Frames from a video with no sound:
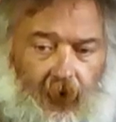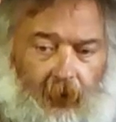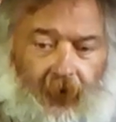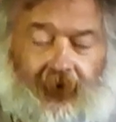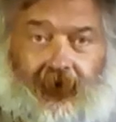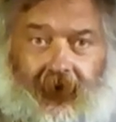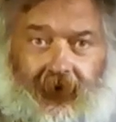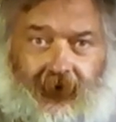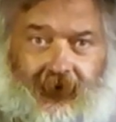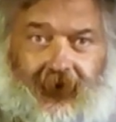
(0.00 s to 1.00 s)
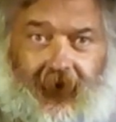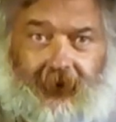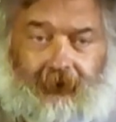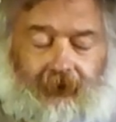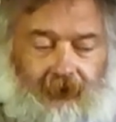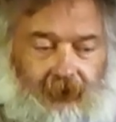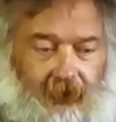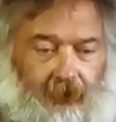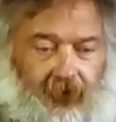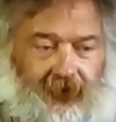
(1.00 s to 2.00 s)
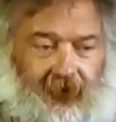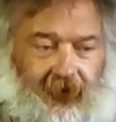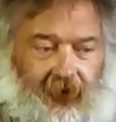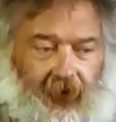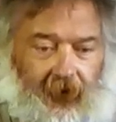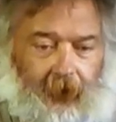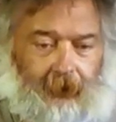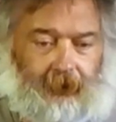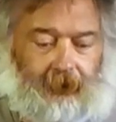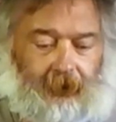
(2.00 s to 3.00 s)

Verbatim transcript: not going to nick you today, but and